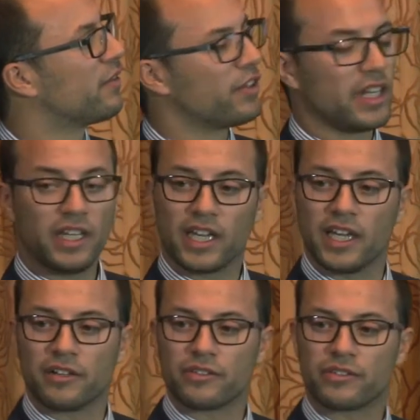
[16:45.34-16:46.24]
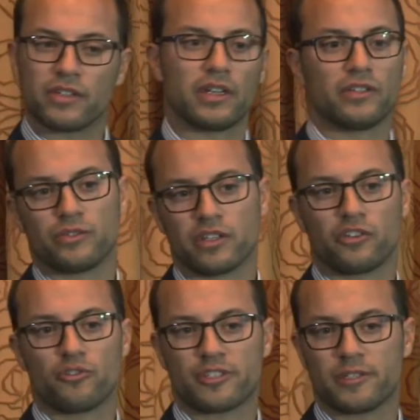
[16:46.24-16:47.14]
different indicators using
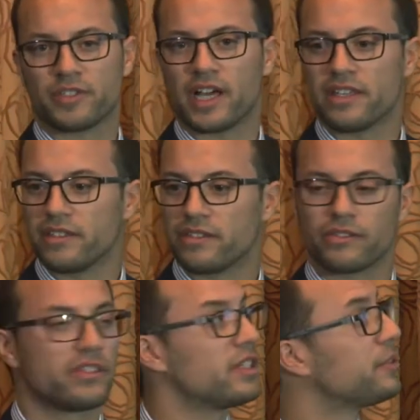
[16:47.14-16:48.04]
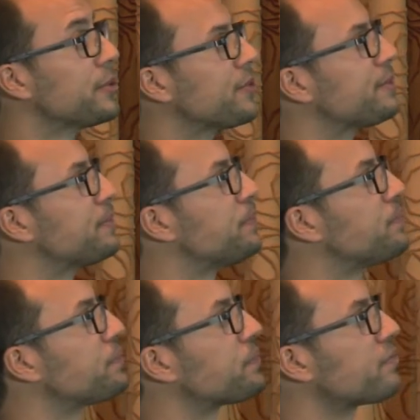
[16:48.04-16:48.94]
QSIP, ISINs, or CEDOs,
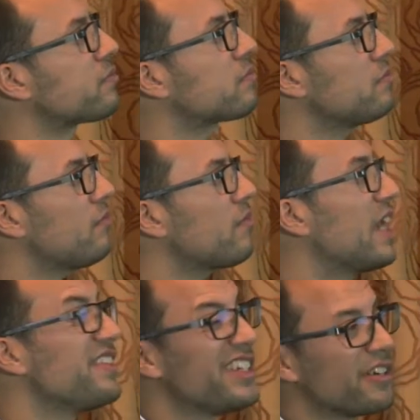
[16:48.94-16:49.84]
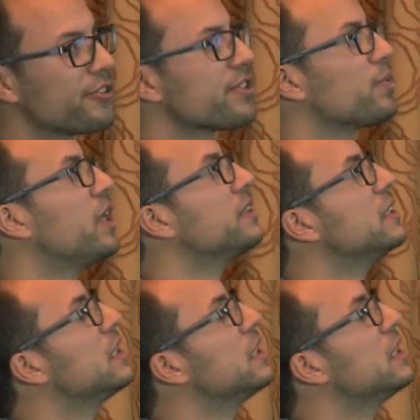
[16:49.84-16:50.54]
and tickers as well.